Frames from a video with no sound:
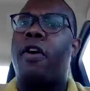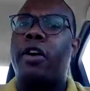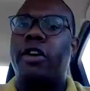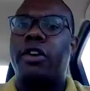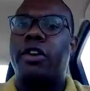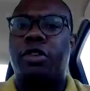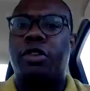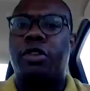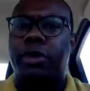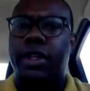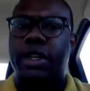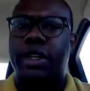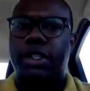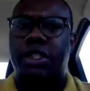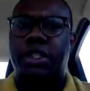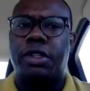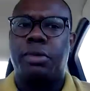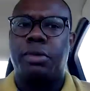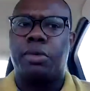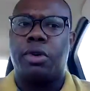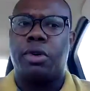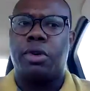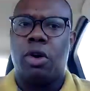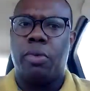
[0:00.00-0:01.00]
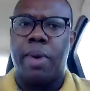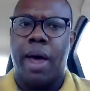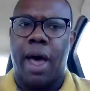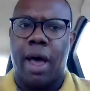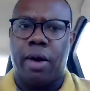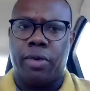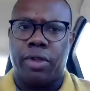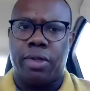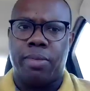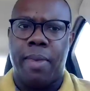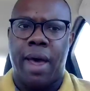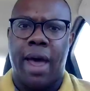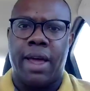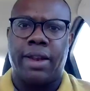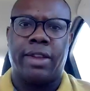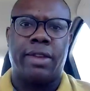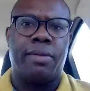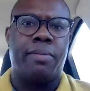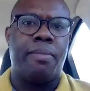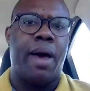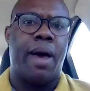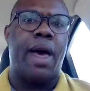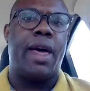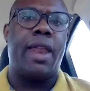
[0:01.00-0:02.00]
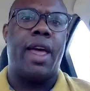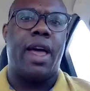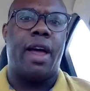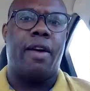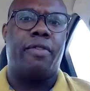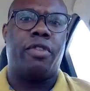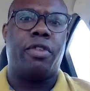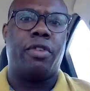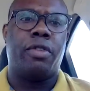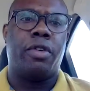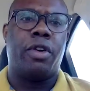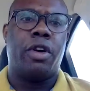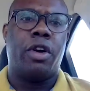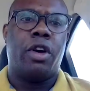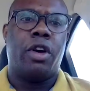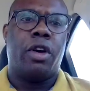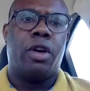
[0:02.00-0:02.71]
does your relationship go back with Matt? Did Matt ever